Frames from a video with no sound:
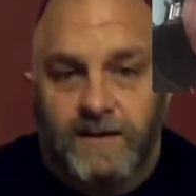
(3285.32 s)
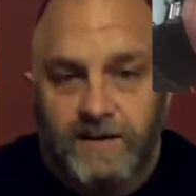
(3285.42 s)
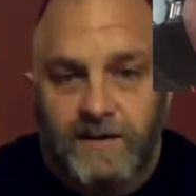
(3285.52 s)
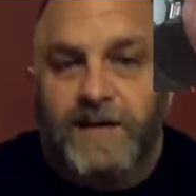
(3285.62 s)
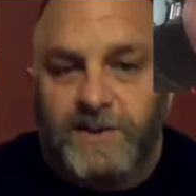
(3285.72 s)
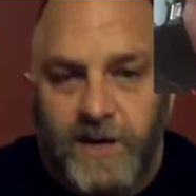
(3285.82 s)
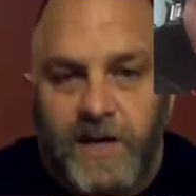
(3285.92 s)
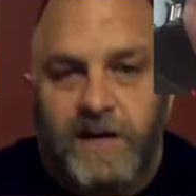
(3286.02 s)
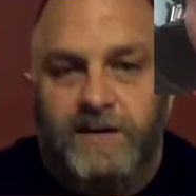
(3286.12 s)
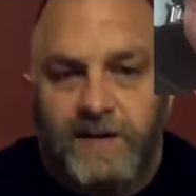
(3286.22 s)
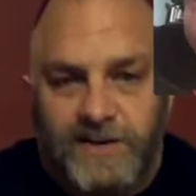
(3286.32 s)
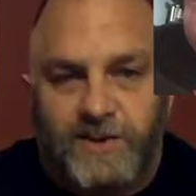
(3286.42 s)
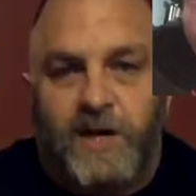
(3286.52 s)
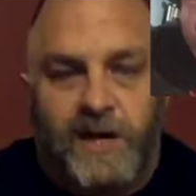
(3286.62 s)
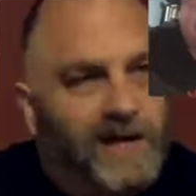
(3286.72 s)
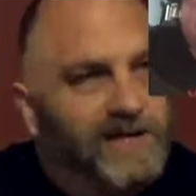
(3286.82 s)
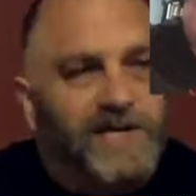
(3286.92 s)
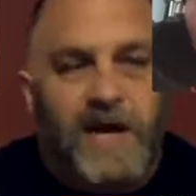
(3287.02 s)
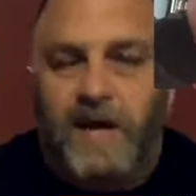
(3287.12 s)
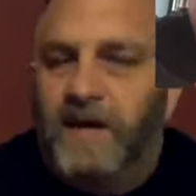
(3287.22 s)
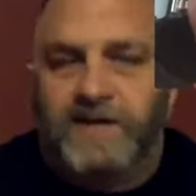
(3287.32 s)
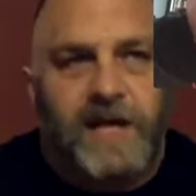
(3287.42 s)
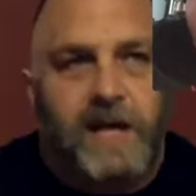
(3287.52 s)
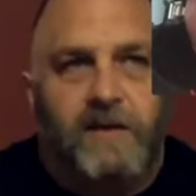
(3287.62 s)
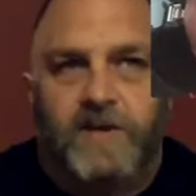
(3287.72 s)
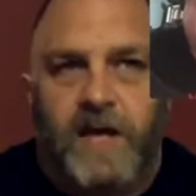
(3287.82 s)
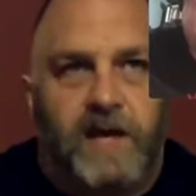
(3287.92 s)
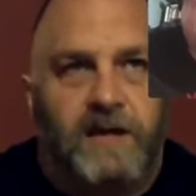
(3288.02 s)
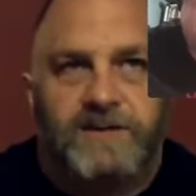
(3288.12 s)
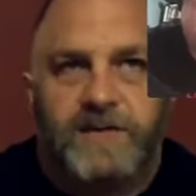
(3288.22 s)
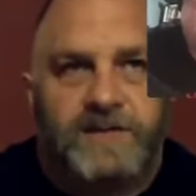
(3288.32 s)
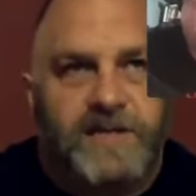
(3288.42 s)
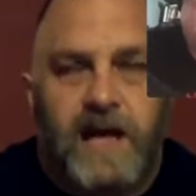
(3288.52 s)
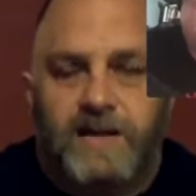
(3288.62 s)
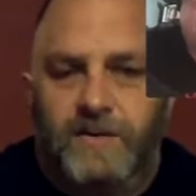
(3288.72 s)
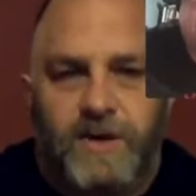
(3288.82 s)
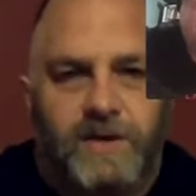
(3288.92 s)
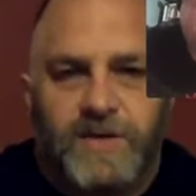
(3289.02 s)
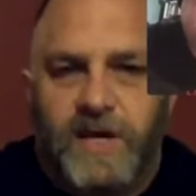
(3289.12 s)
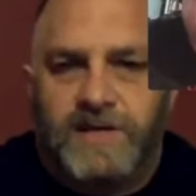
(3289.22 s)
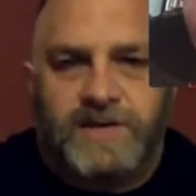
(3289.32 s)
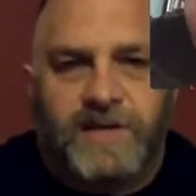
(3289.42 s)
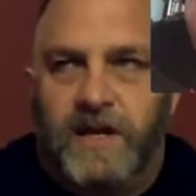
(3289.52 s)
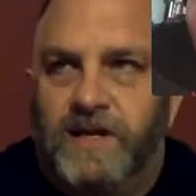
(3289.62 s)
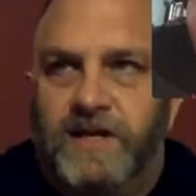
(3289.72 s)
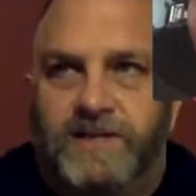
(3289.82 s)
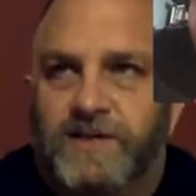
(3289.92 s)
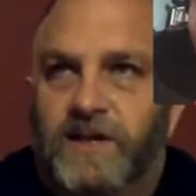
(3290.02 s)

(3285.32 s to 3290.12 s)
That's right. That's right. Hit the nail on the head. That's exactly what I was trying to say. It's,